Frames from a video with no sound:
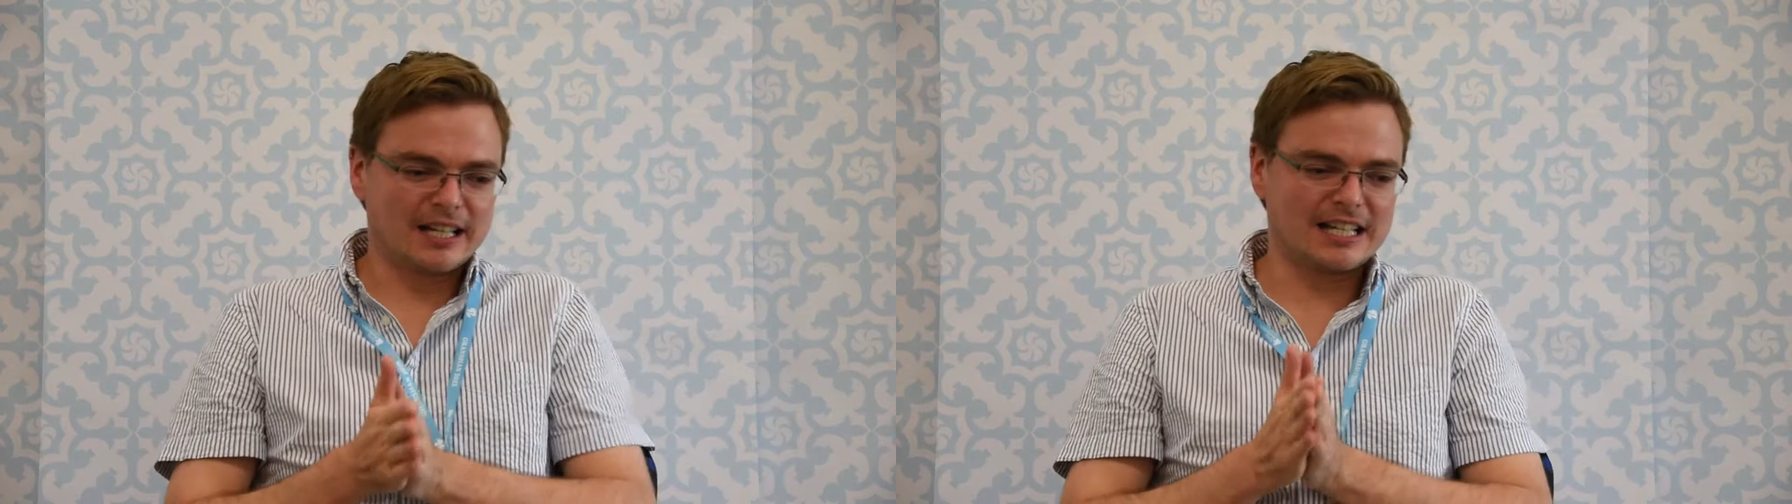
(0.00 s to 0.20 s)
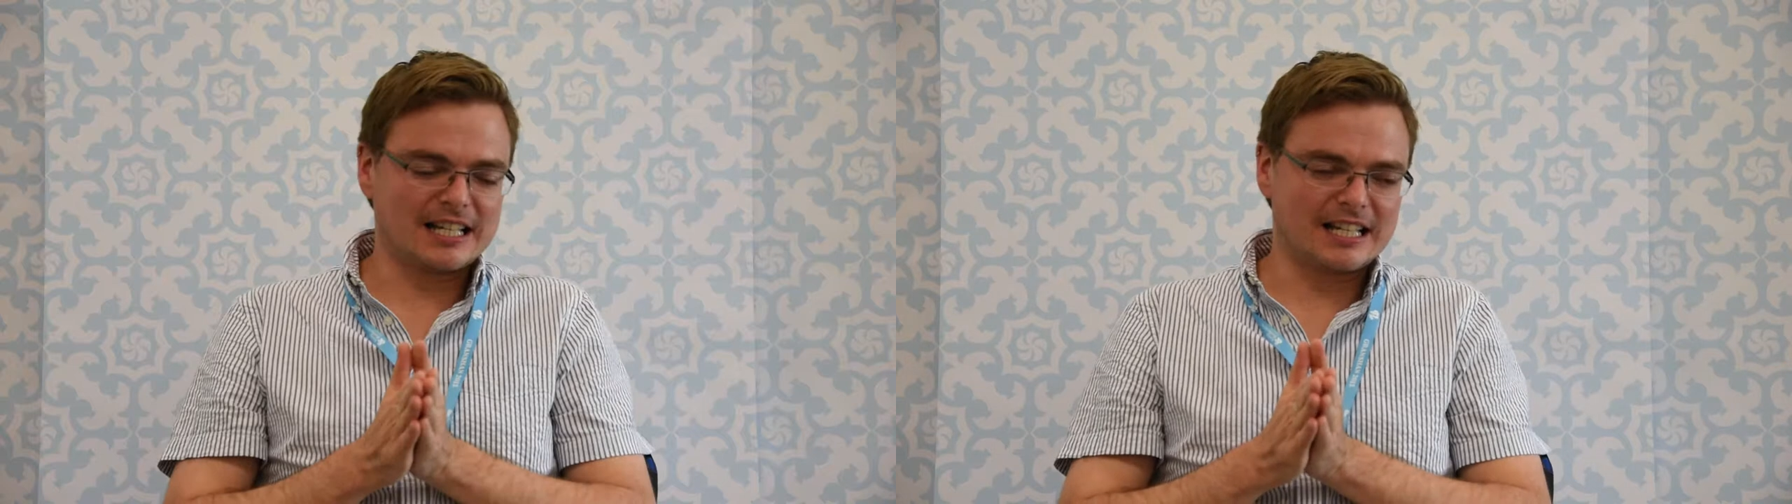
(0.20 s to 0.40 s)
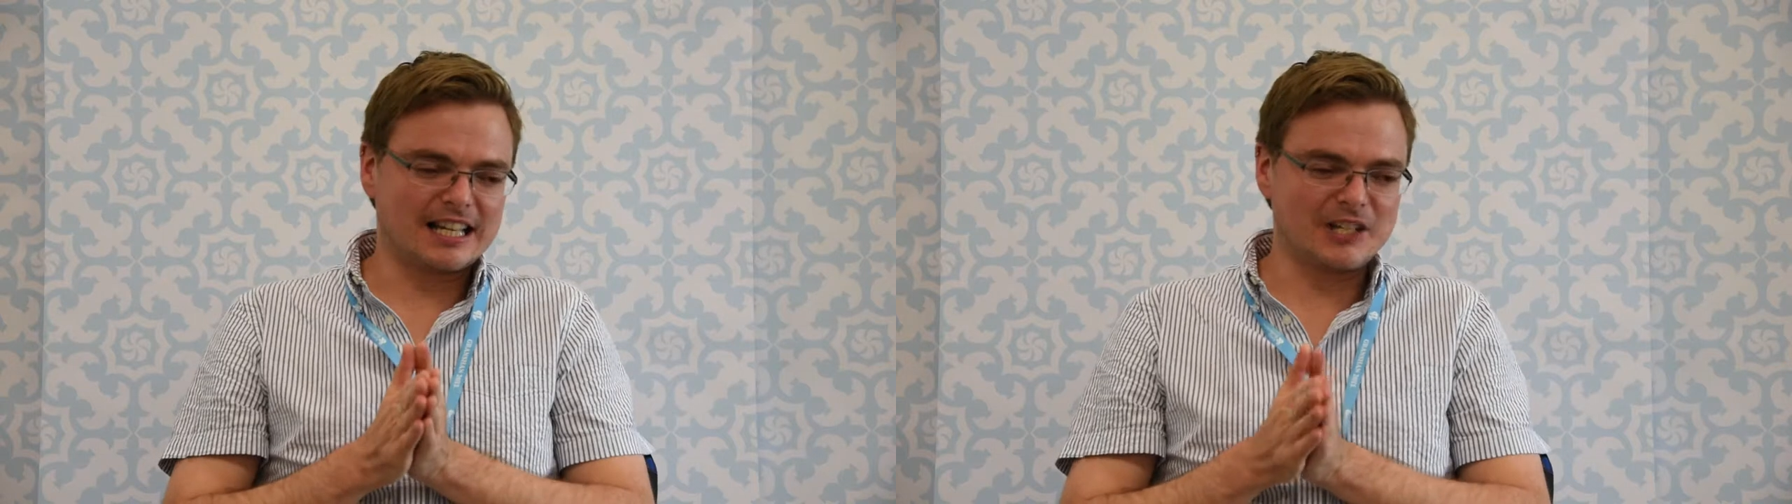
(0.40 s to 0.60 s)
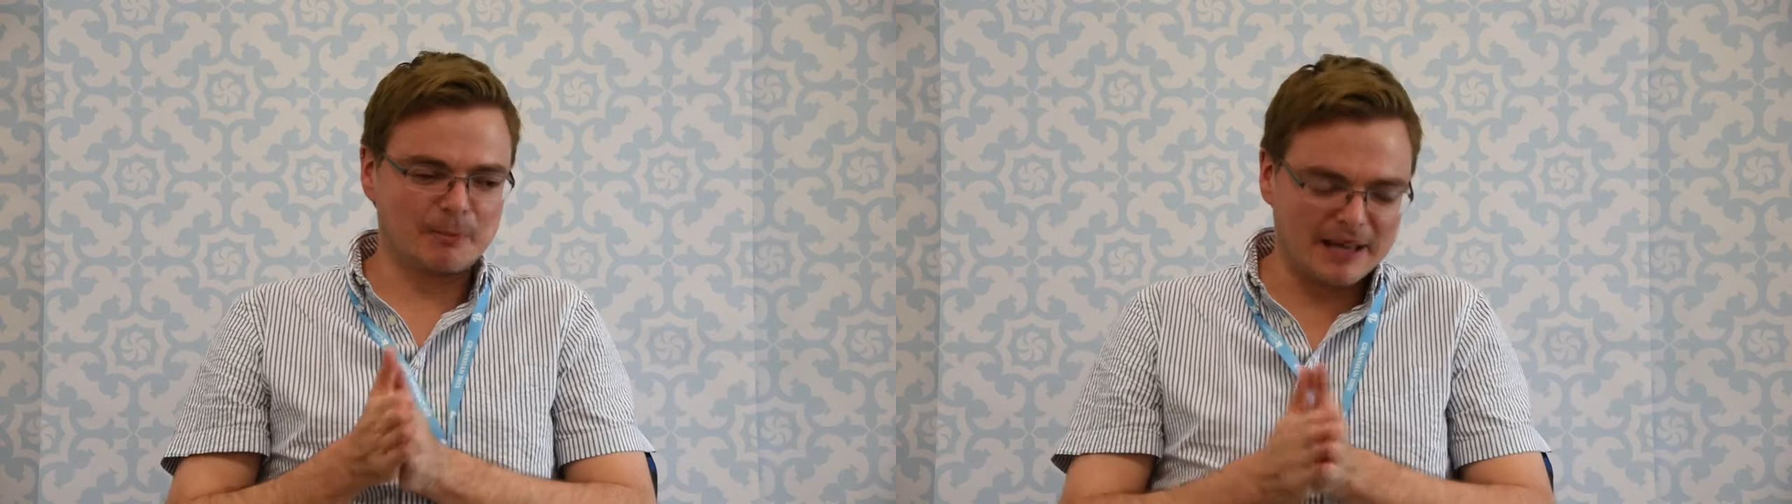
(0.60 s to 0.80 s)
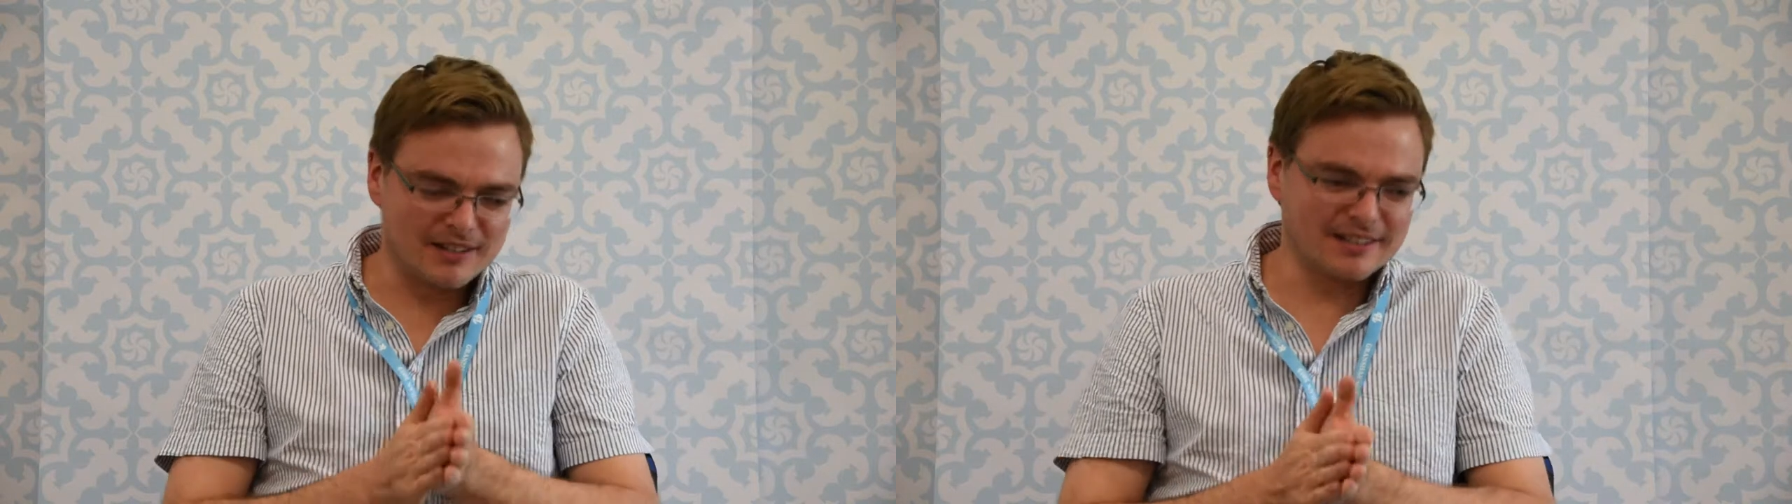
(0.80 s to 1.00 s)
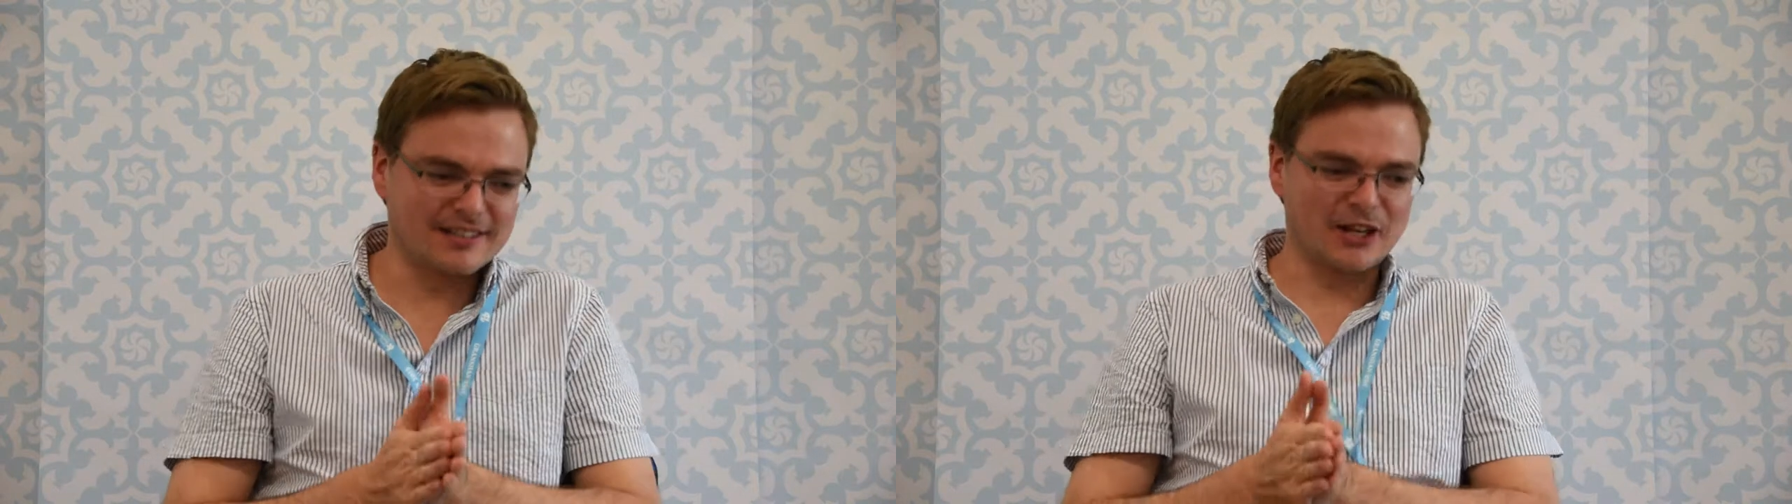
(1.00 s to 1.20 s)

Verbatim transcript: a independent